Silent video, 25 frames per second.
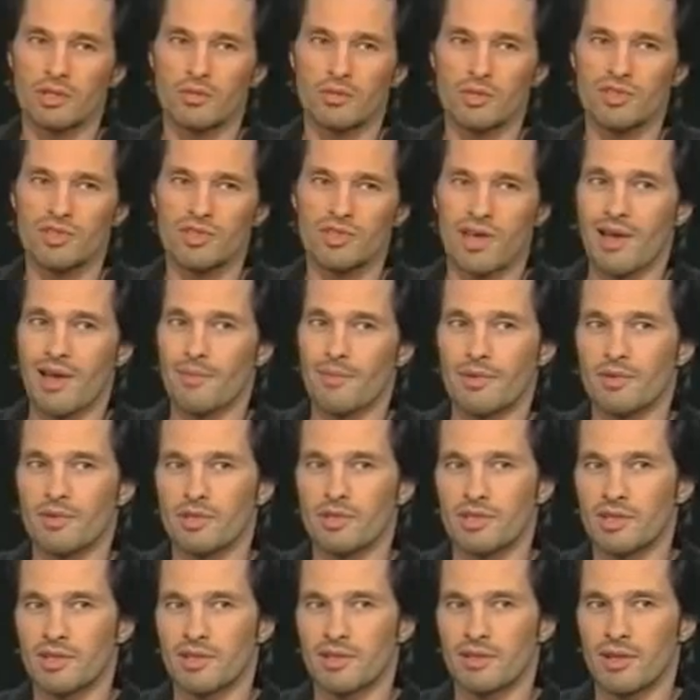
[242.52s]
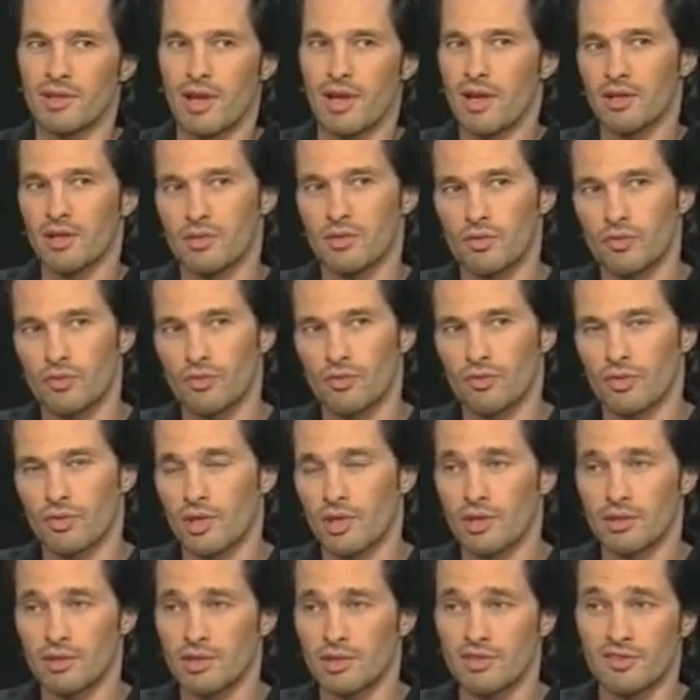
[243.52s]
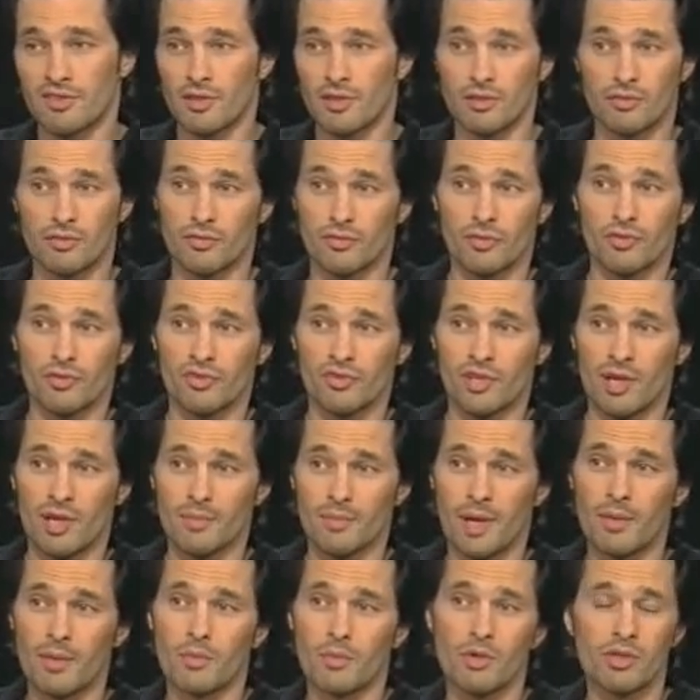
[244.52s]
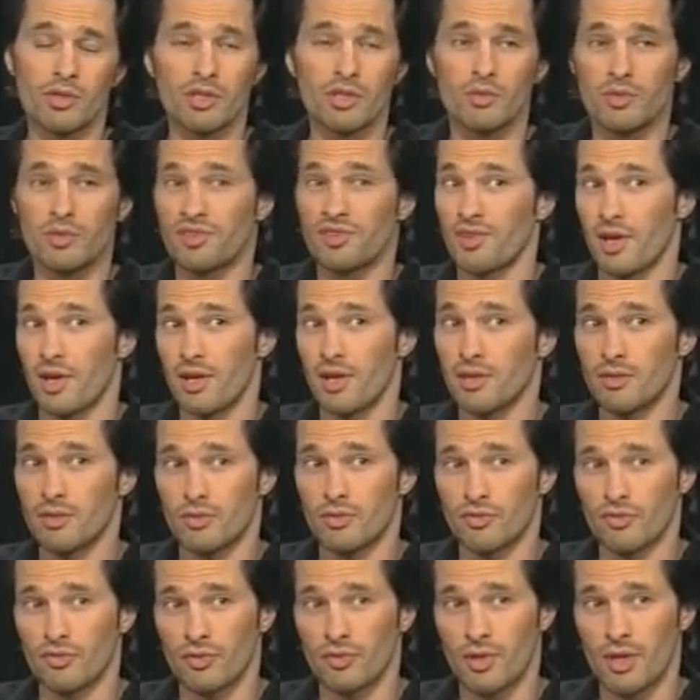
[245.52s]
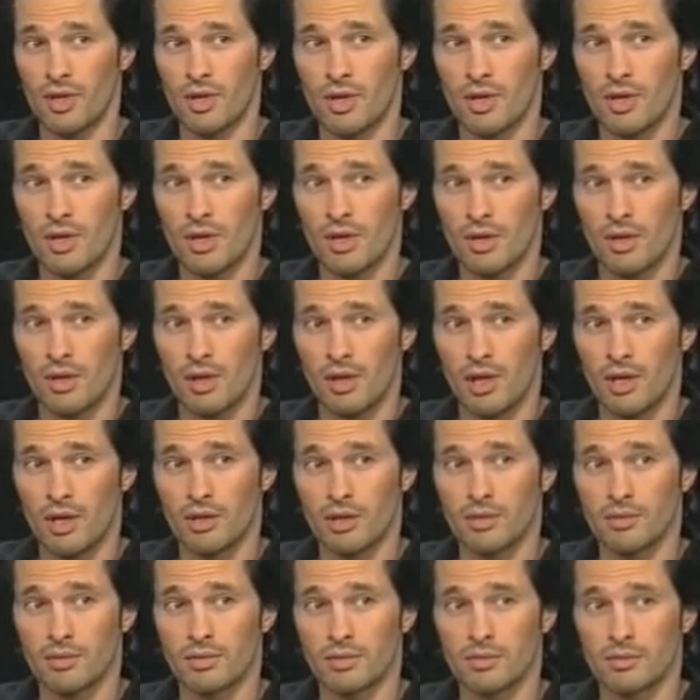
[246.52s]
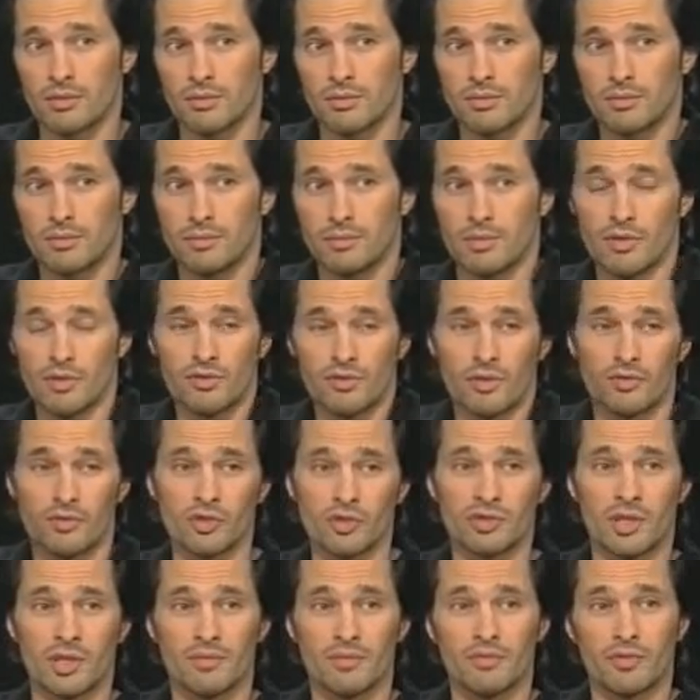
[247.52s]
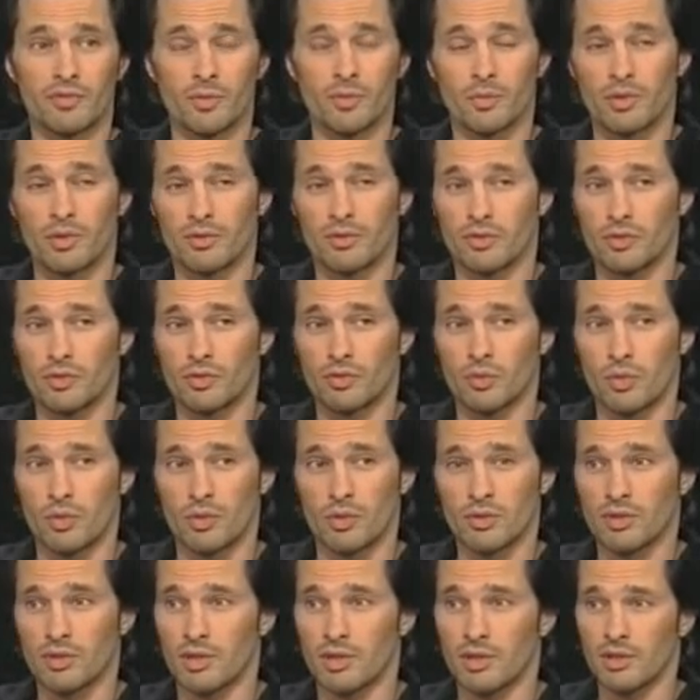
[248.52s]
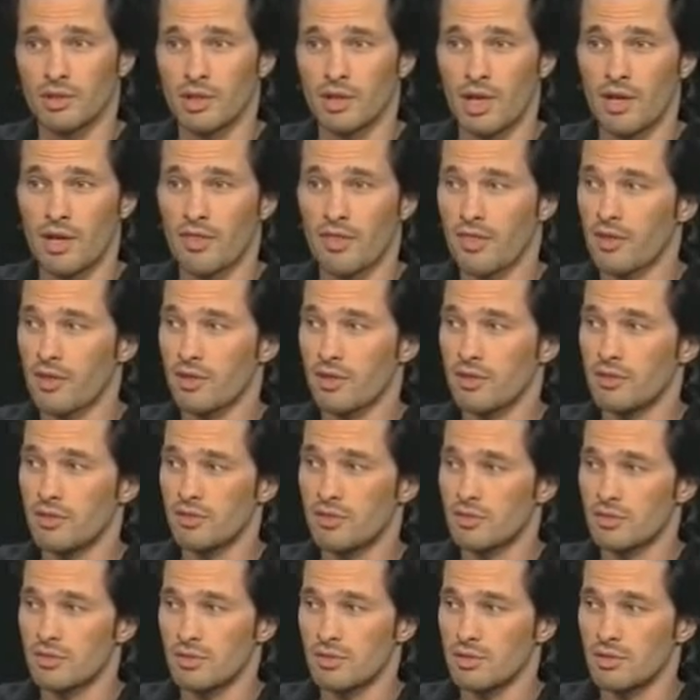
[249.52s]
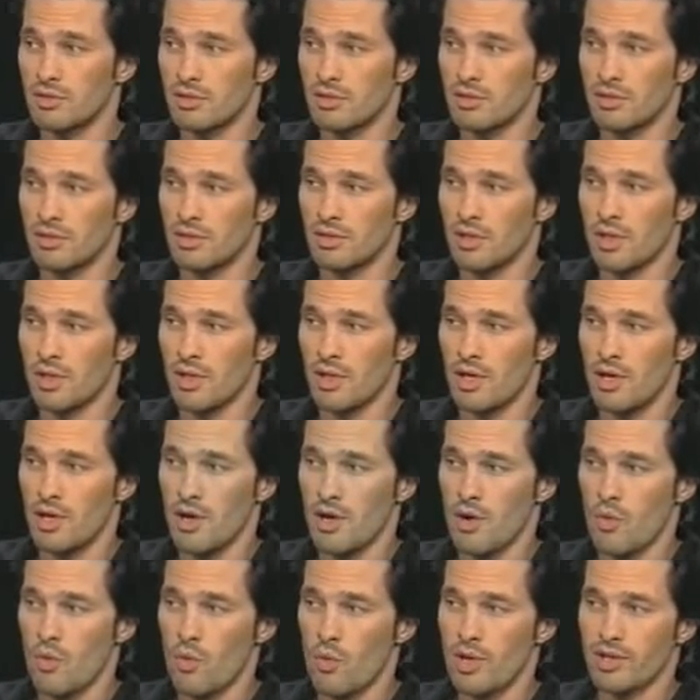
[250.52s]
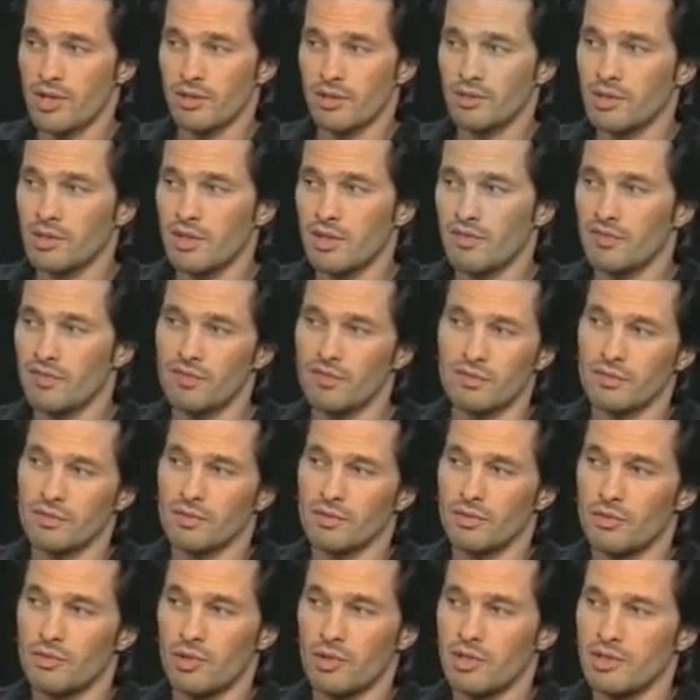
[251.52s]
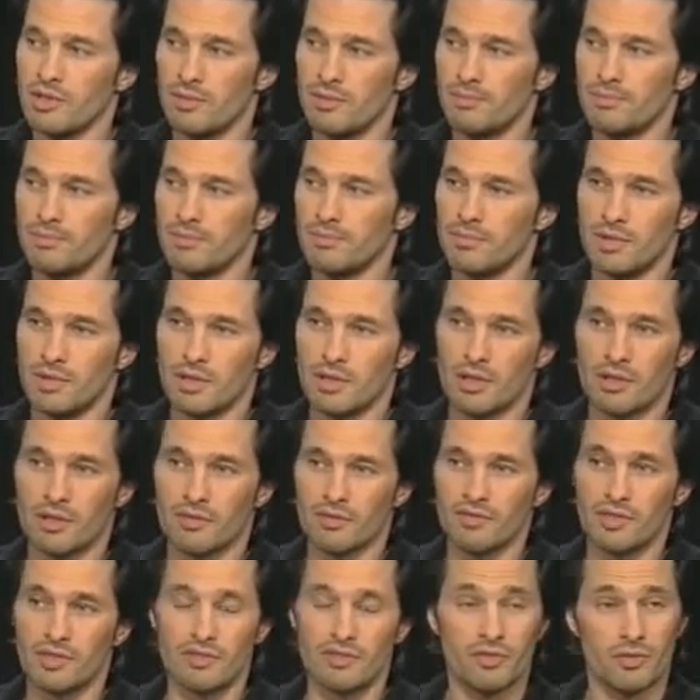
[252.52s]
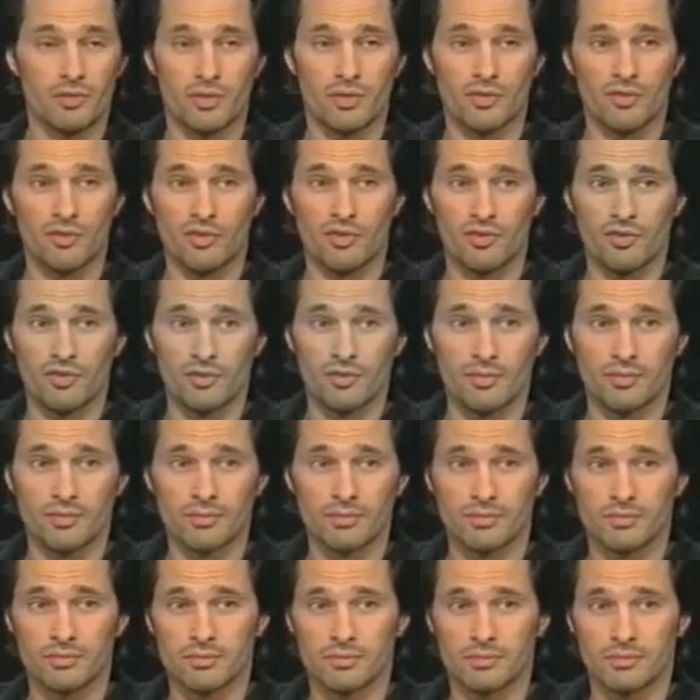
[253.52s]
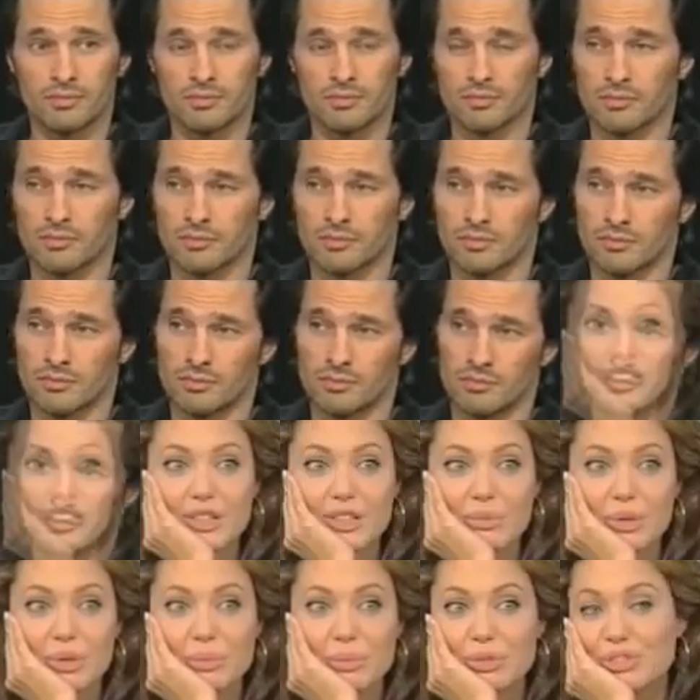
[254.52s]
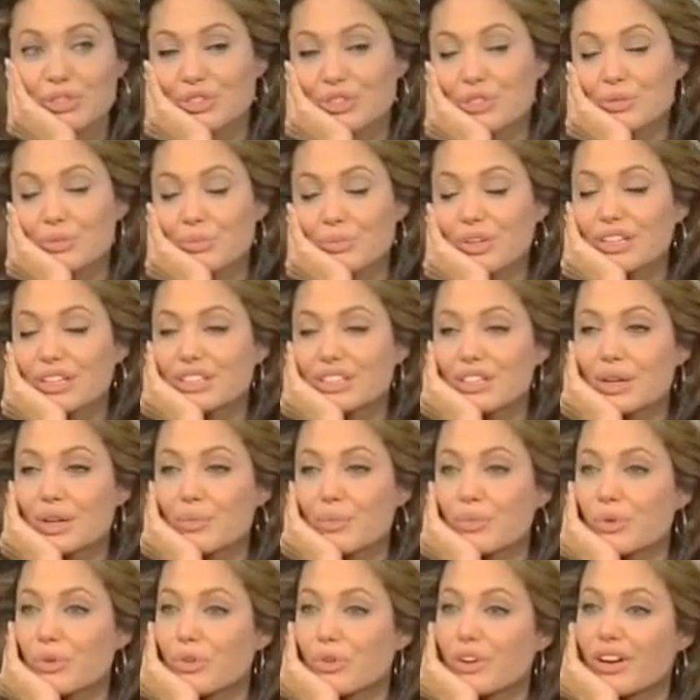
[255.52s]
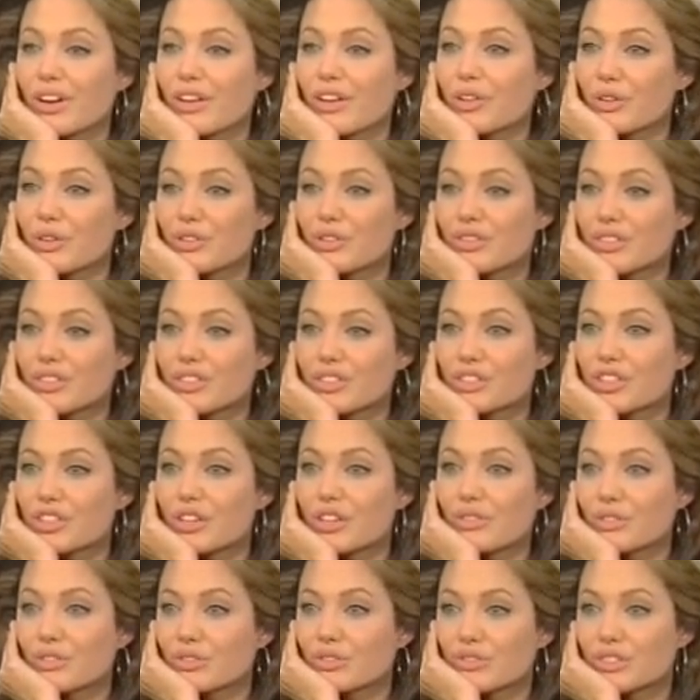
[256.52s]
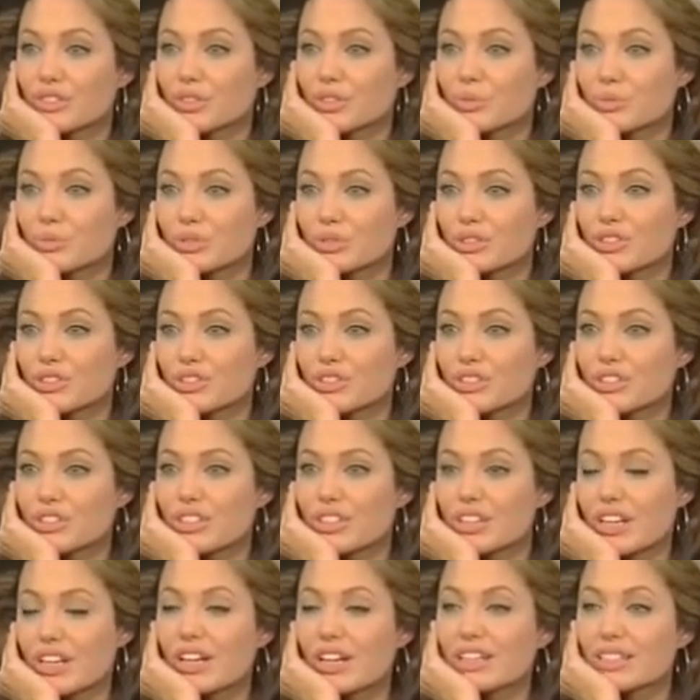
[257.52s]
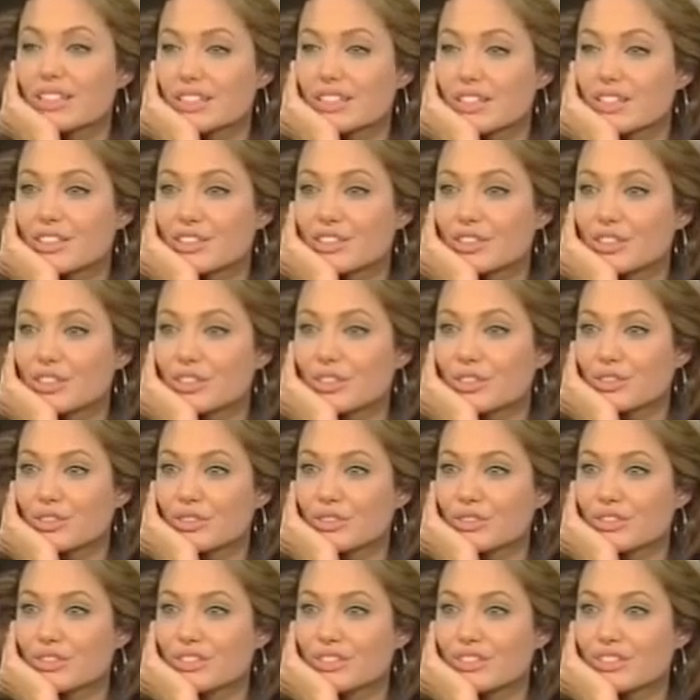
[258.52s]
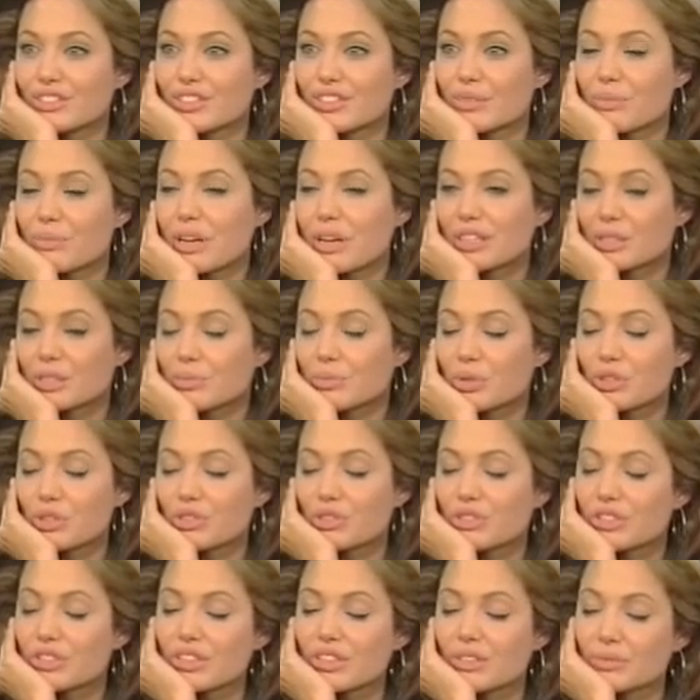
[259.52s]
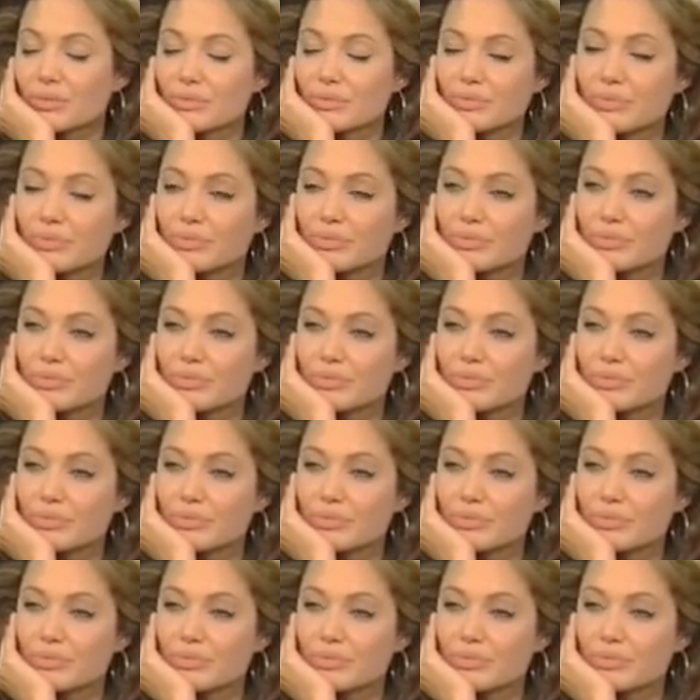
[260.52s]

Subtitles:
working with American actors, and it's not the first time. I'm working with actors, and most of the time from all over the world, and I think we don't have really a lot of differences. If anything, it's nice to think that maybe just to mix it up more in general films, it's just a nice thing to do. It makes it more interesting.